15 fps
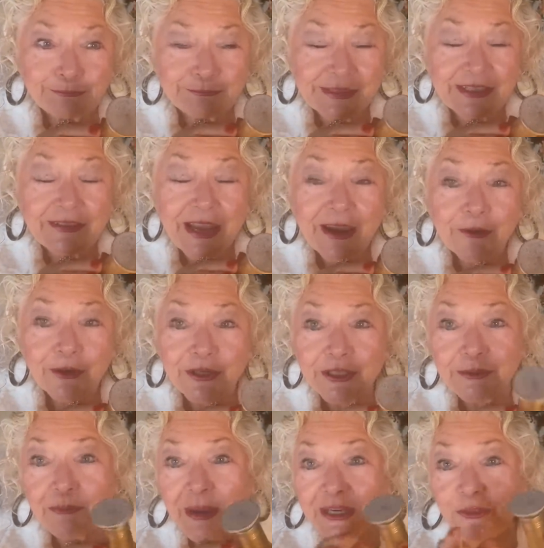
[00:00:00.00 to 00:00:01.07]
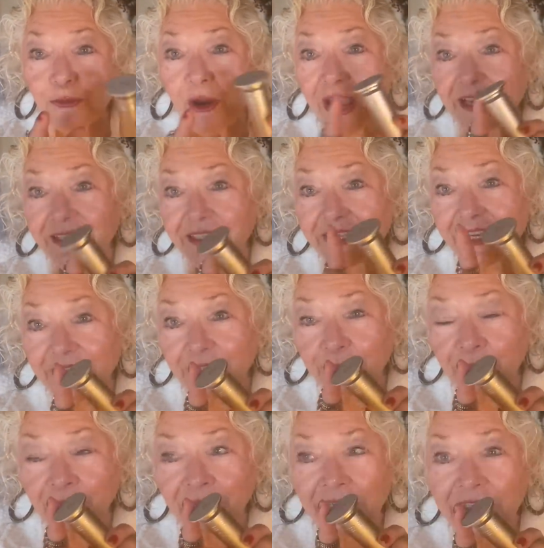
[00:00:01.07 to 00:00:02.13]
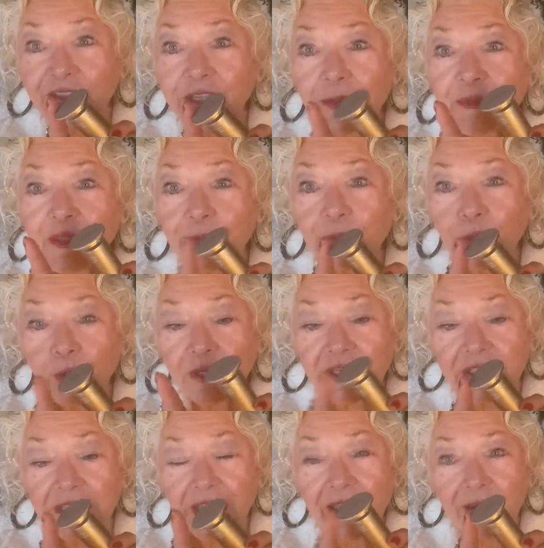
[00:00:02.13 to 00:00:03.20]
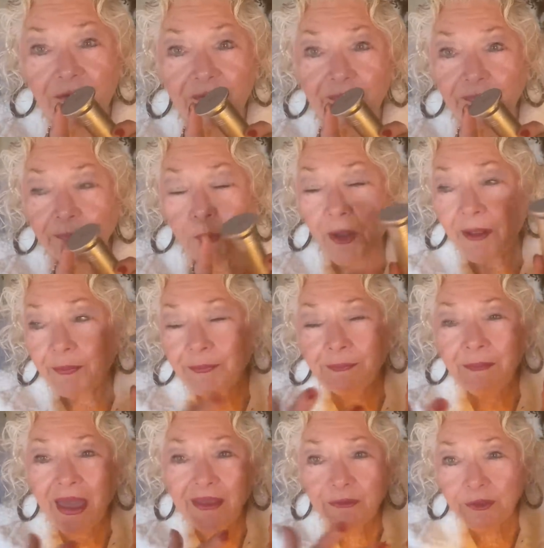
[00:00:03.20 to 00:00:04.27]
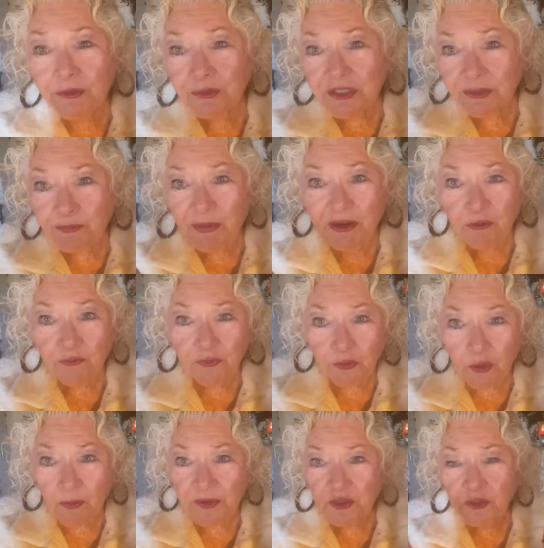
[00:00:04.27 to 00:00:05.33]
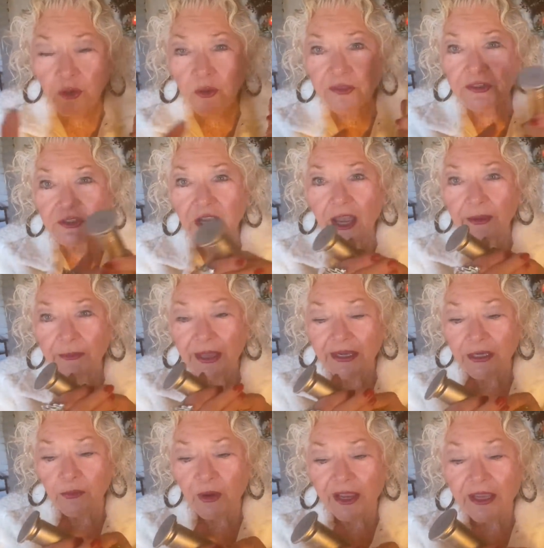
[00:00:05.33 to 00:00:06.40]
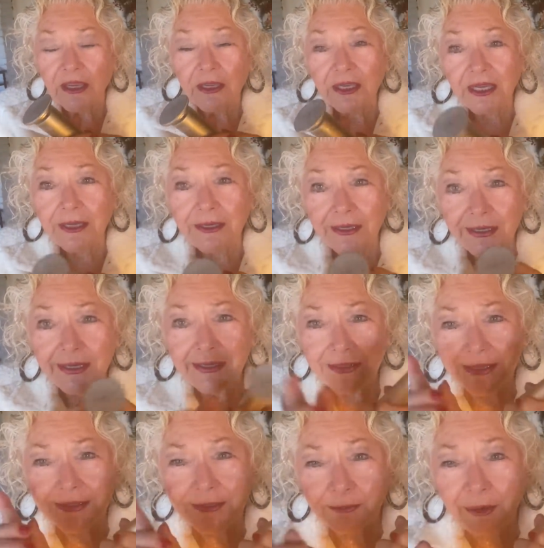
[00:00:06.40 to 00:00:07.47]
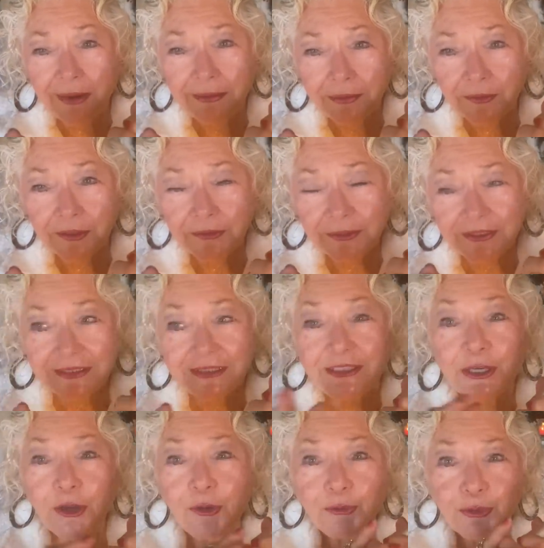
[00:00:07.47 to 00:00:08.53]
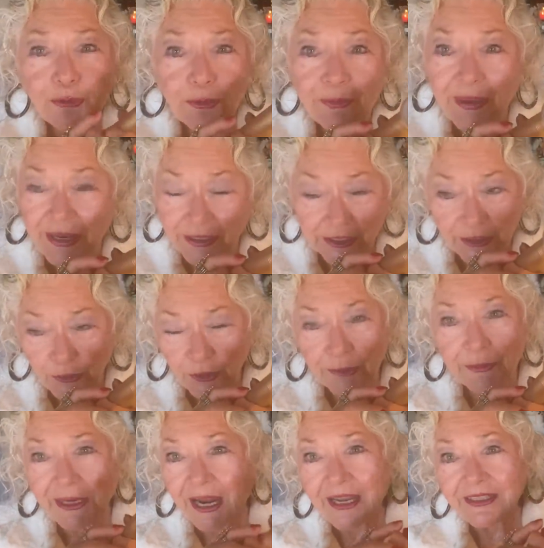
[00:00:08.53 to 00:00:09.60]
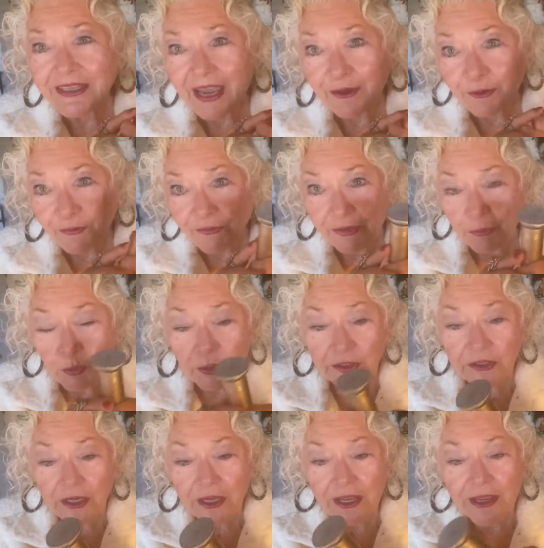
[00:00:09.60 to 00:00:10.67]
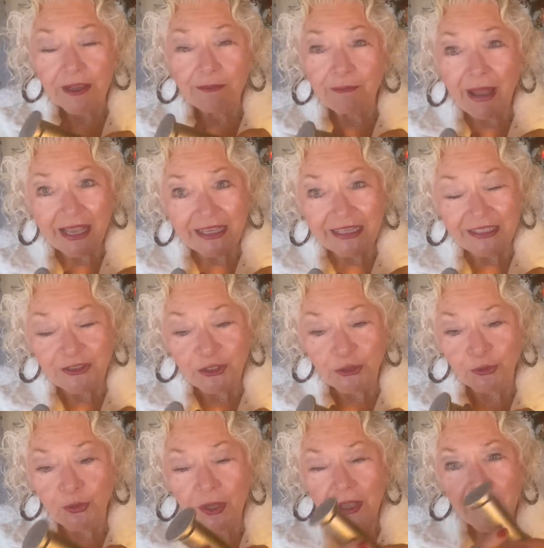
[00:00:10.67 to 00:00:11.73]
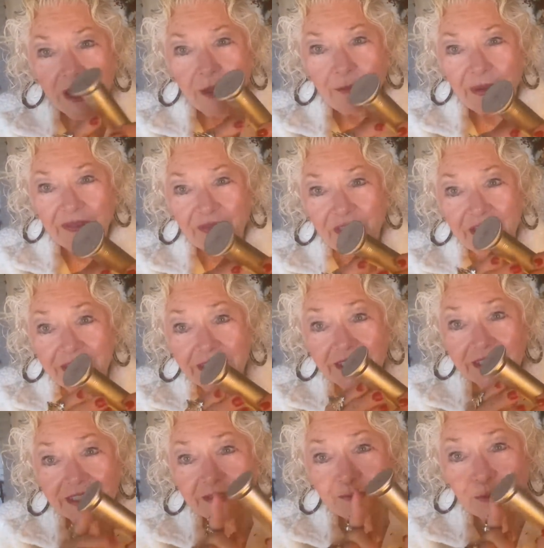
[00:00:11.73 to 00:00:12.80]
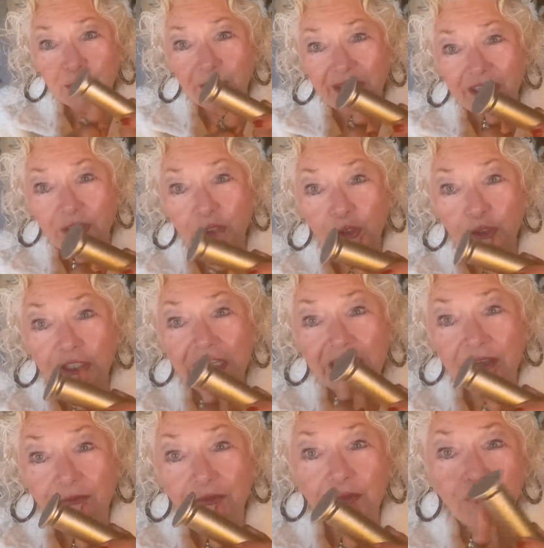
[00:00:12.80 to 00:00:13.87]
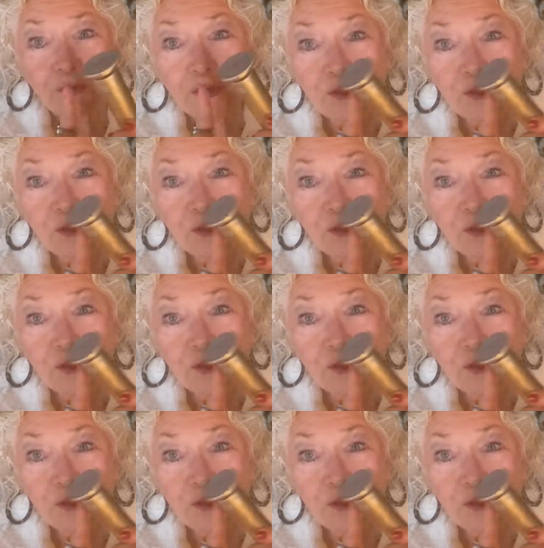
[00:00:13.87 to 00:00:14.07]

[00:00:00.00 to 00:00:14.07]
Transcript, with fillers: inherited my dry skin. Some of the boys have, well, Matthew is barefoot almost all the time anyway. He needs regularly to go to a pedicure, but I doubt if he would. Mikey too. But this would be a good gift for